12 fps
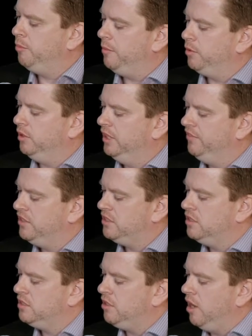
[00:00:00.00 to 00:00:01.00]
people to live as
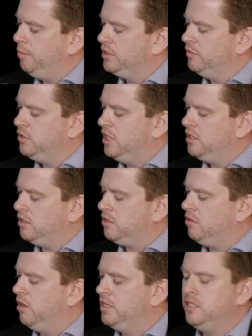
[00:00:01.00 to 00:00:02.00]
disciples of Jesus
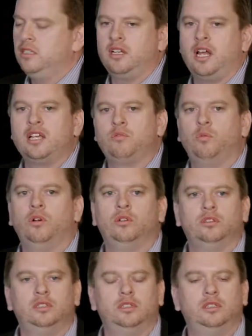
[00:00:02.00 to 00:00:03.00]
Christ in today's
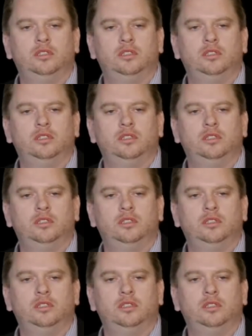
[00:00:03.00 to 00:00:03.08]
world.